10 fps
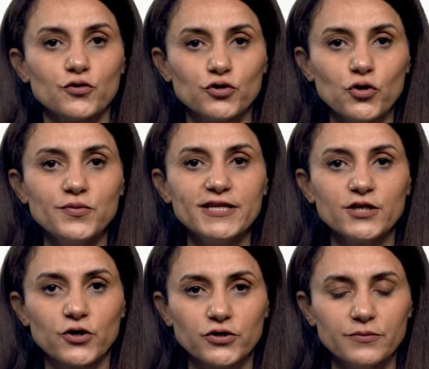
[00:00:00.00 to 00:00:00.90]
the global
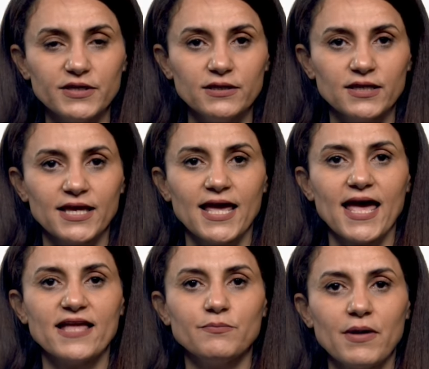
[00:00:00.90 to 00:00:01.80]
economy
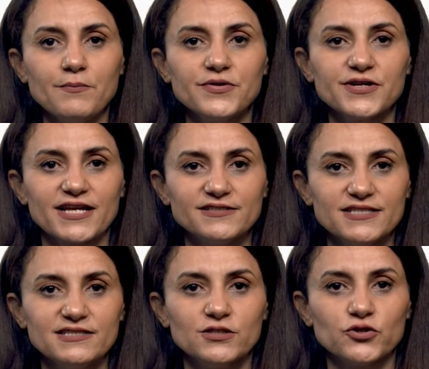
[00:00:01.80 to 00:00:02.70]
and member
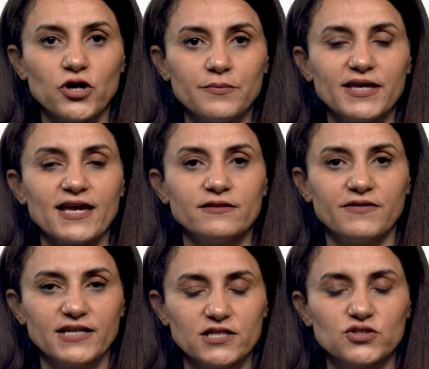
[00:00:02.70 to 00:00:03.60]
countries' economic and
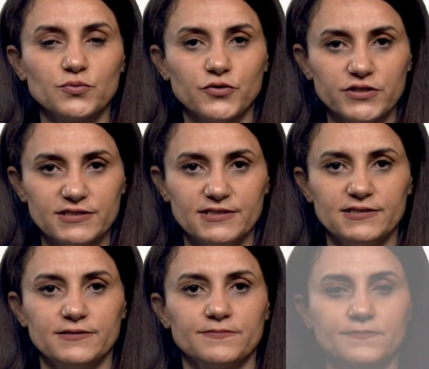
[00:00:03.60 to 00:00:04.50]
financial
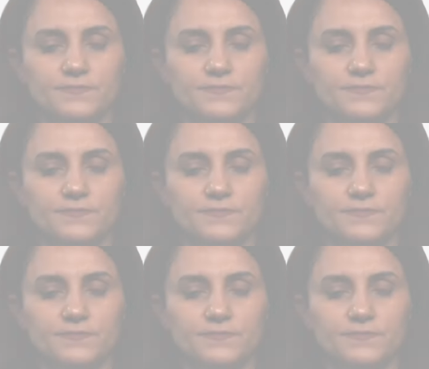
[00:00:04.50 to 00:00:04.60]
policies.